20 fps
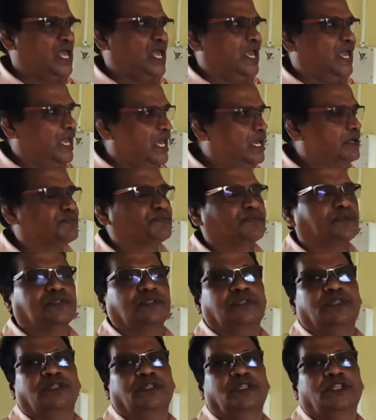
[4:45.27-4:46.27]
helps
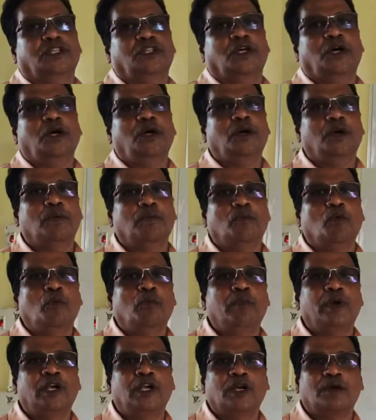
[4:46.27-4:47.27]
in the
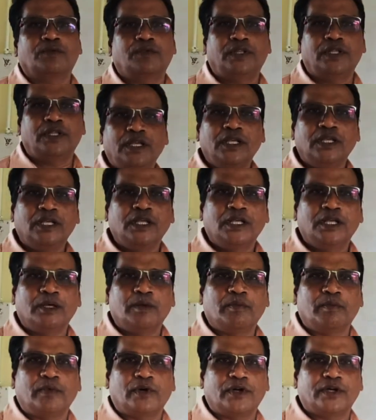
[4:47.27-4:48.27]
movement of the
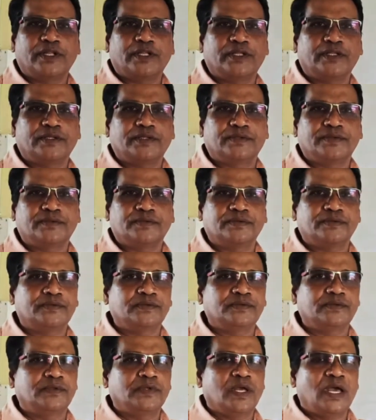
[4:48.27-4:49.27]
body.
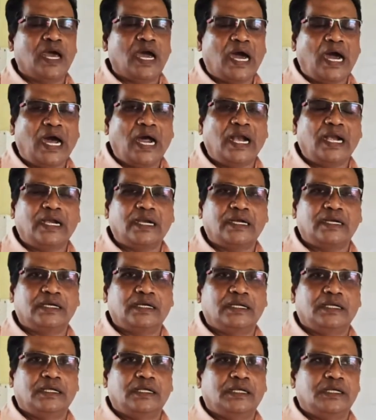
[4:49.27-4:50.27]

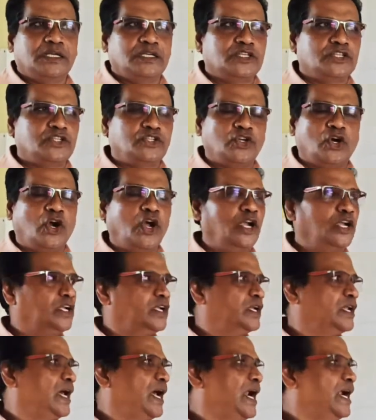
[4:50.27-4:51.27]
And joint,
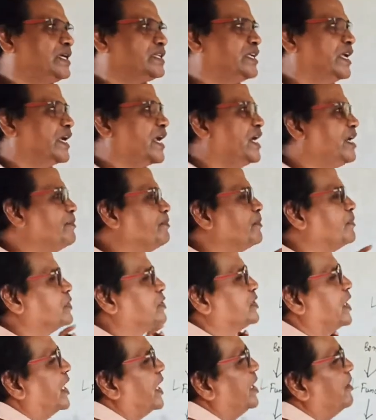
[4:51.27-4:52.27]
and
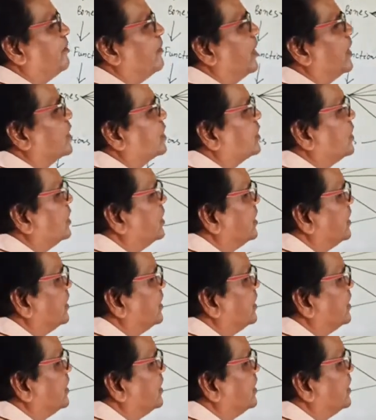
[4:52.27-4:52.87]
second function